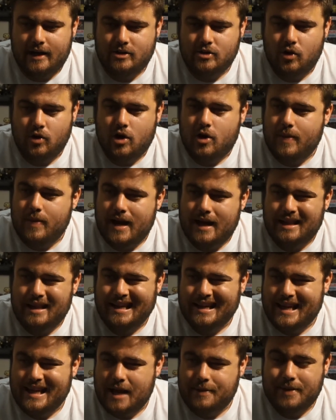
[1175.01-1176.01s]
talk about
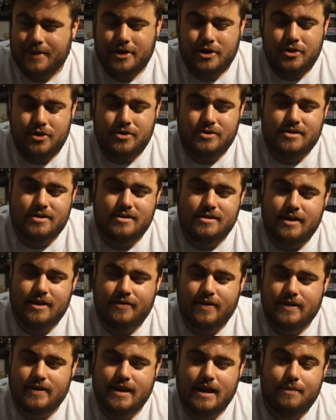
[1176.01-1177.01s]
like gaming news and
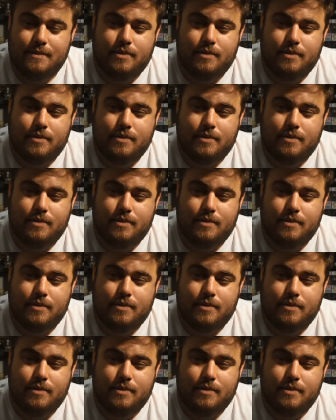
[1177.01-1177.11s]
stuff like that,